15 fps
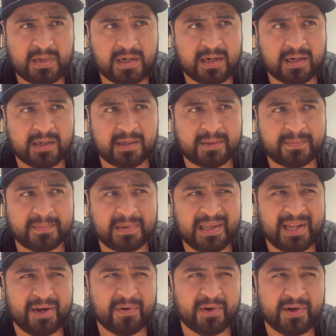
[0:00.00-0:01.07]

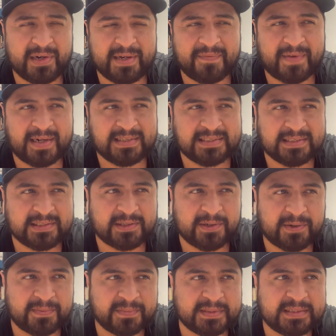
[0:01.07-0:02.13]
literary devices
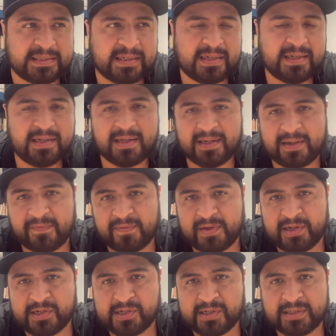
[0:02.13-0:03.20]
terms and
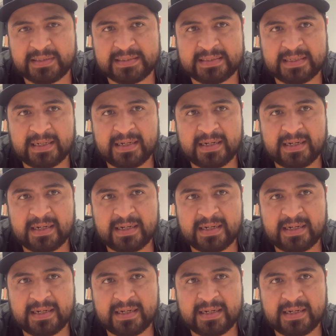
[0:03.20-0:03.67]
definitions